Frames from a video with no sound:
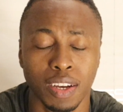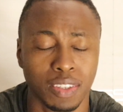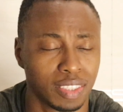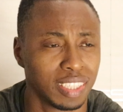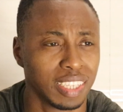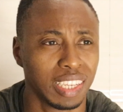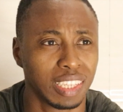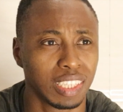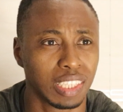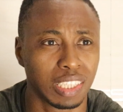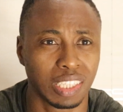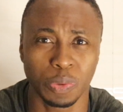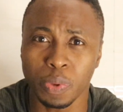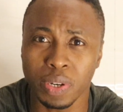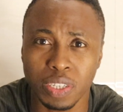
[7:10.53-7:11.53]
I was thinking,
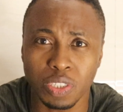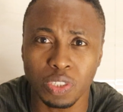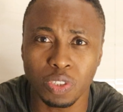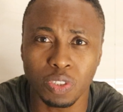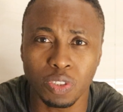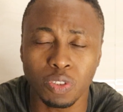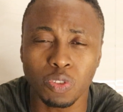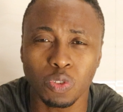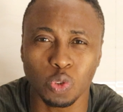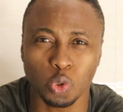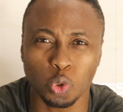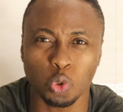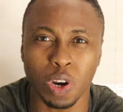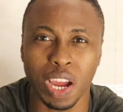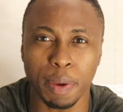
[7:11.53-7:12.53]
you want to
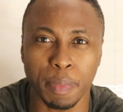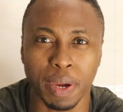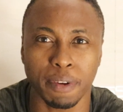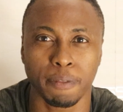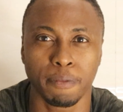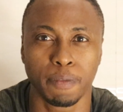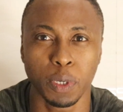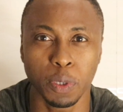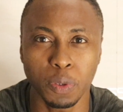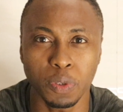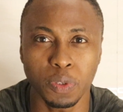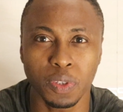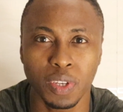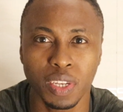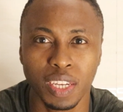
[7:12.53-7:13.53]
try my
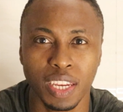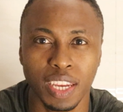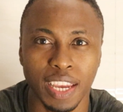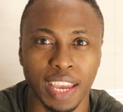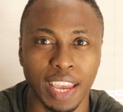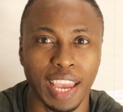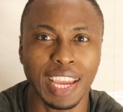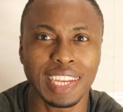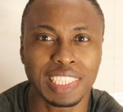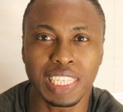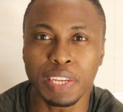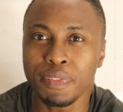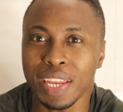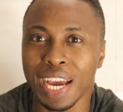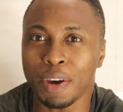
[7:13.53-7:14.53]
food? And
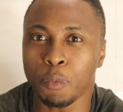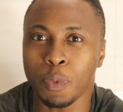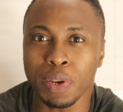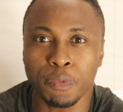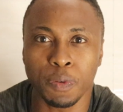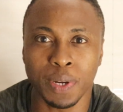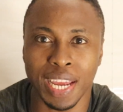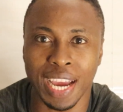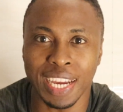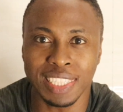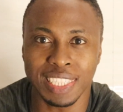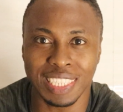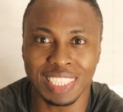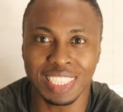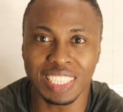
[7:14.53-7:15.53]
she didn't even wait for an
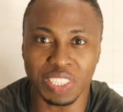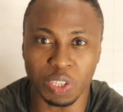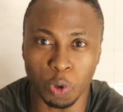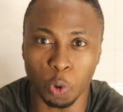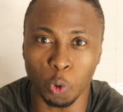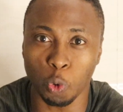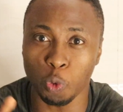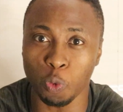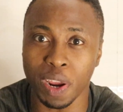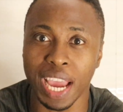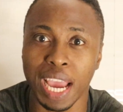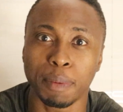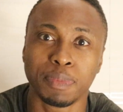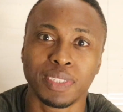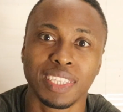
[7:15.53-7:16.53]
answer. She just
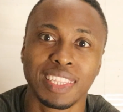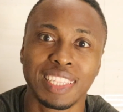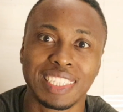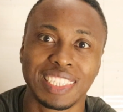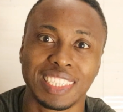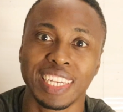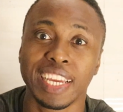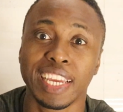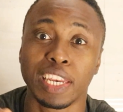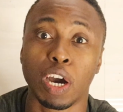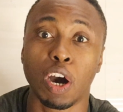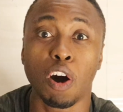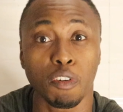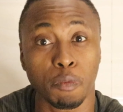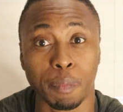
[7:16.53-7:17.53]
grabbed the chicken
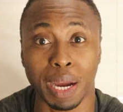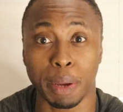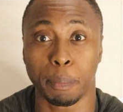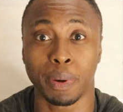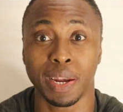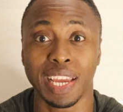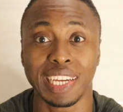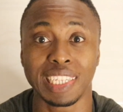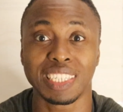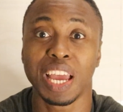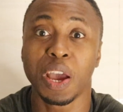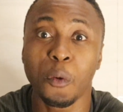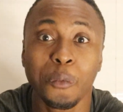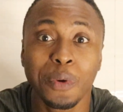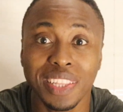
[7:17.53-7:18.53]
off my plate
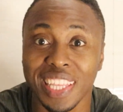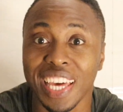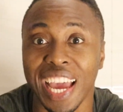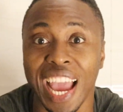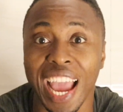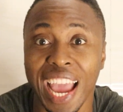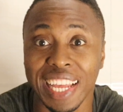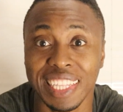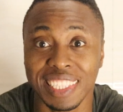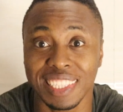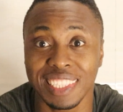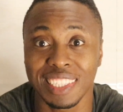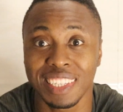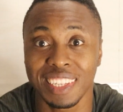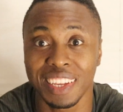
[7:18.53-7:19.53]
with her hands,
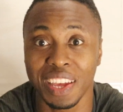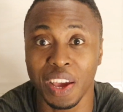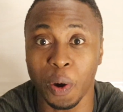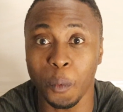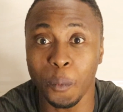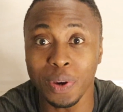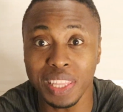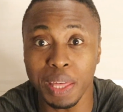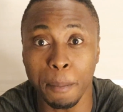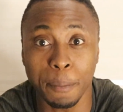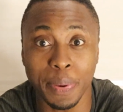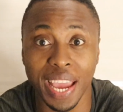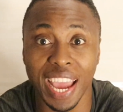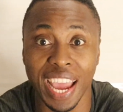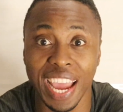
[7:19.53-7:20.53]
with her
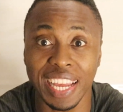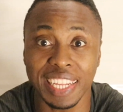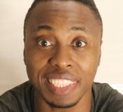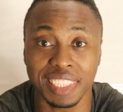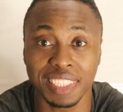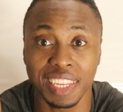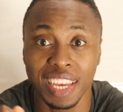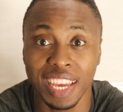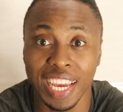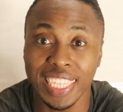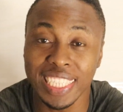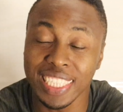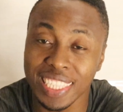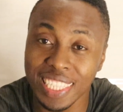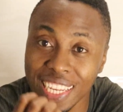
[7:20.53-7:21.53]
bare hands.
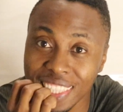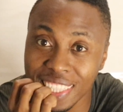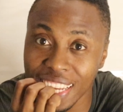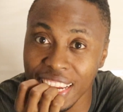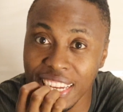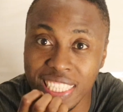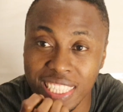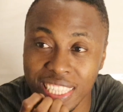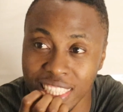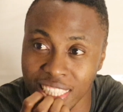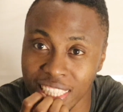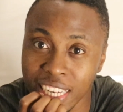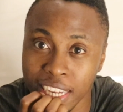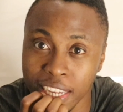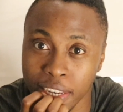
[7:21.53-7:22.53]
She starts eating the
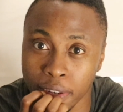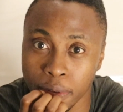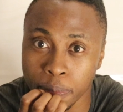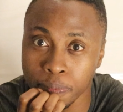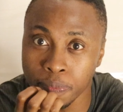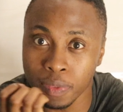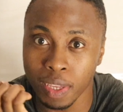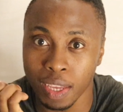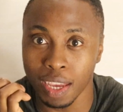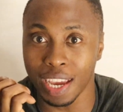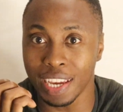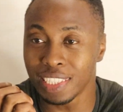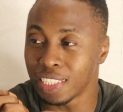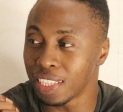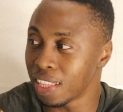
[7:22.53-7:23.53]
chicken,
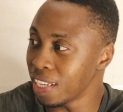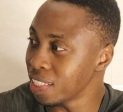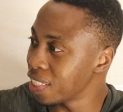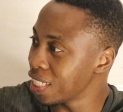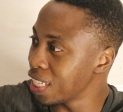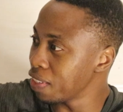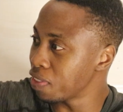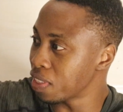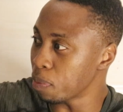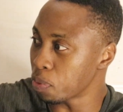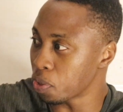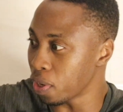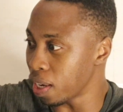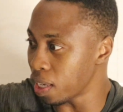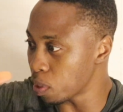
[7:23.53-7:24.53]
and she gives
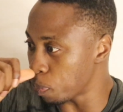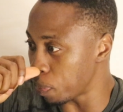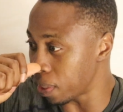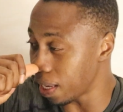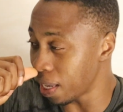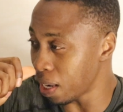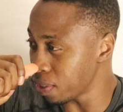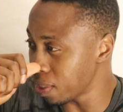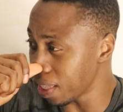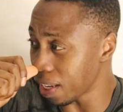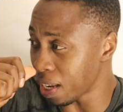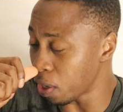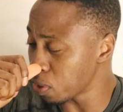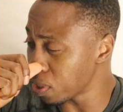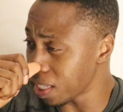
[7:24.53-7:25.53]
some to her husband. And
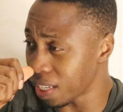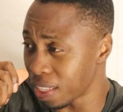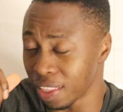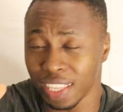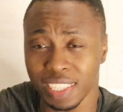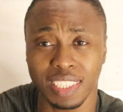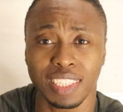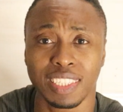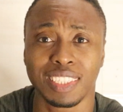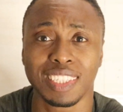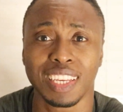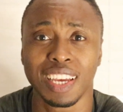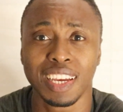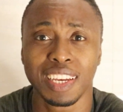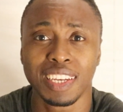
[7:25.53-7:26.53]
I was thinking, this is